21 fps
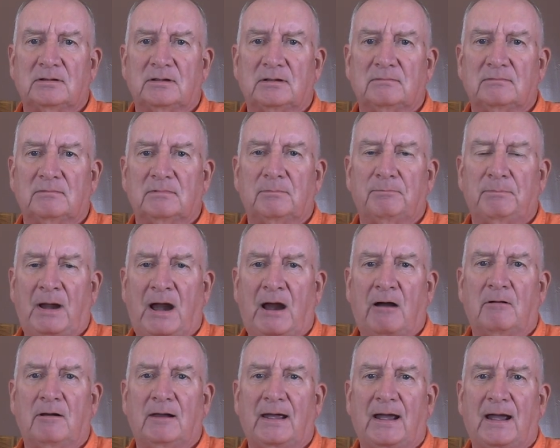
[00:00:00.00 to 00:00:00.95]
The
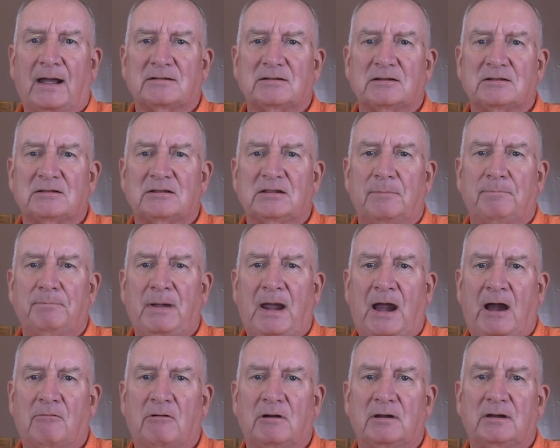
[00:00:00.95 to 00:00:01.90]
parallax is the
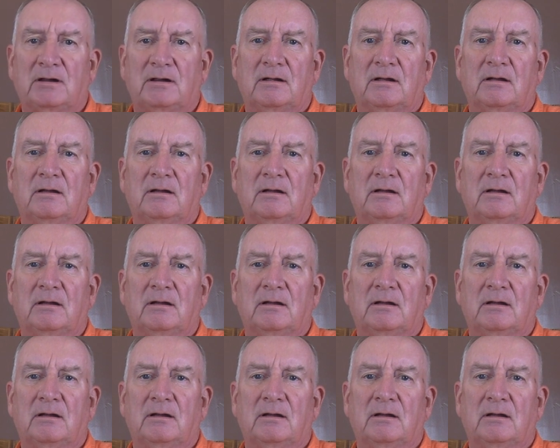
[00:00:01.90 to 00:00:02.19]
apparent